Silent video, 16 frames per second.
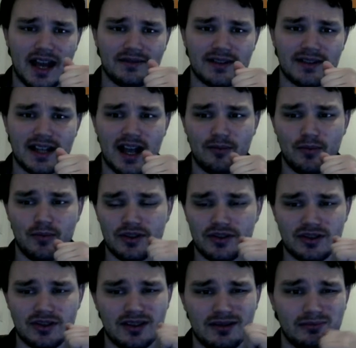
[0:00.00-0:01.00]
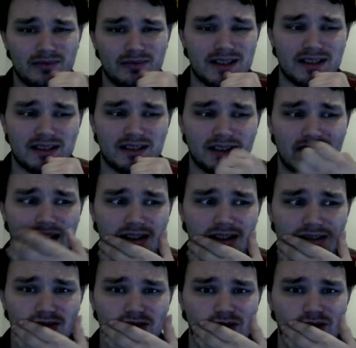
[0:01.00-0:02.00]
half the time, which isn't
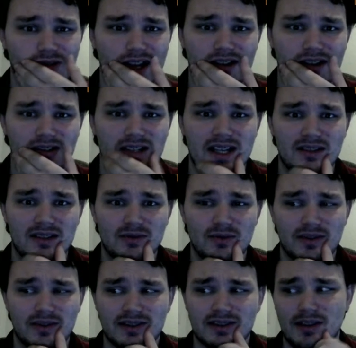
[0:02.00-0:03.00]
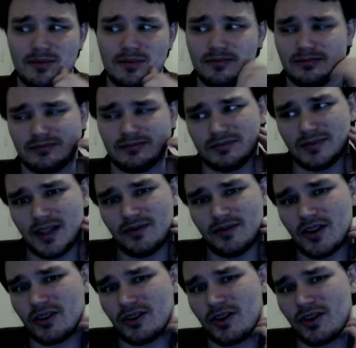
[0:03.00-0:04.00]
kind of true nowadays with some
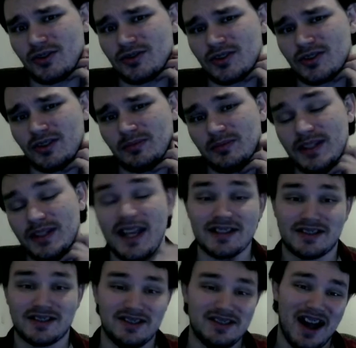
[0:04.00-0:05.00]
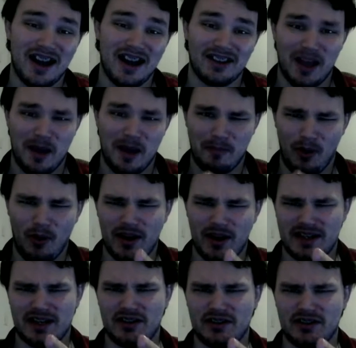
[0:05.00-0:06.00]
of our culture. But that's not the
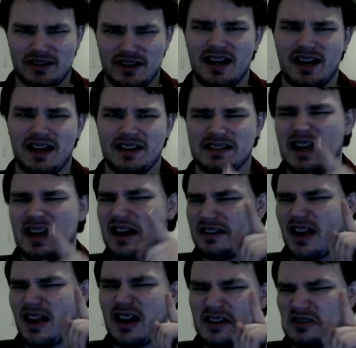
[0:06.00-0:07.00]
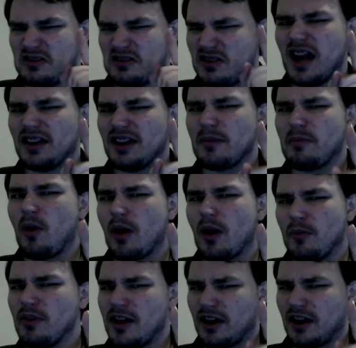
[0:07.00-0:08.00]
point here, guys. That is not the
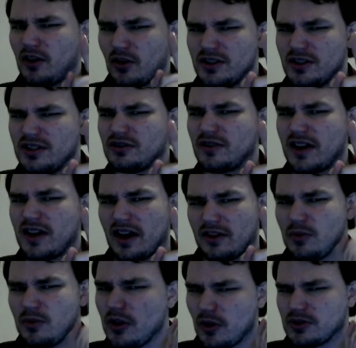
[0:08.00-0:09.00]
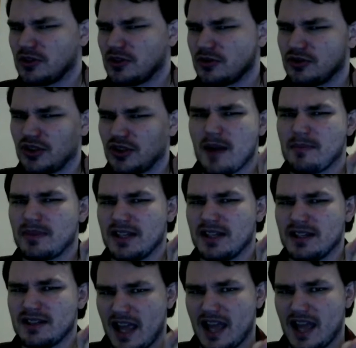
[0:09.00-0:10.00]
point. We're not going into reality. We're going into
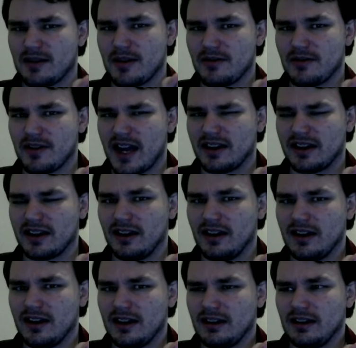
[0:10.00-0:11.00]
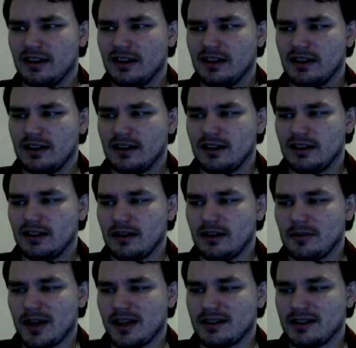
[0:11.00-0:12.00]
Japanese anime reality.
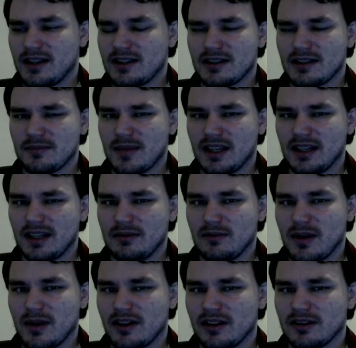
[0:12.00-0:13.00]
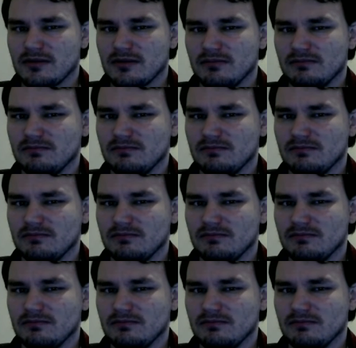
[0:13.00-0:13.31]
Oh man, that doesn't make it even better.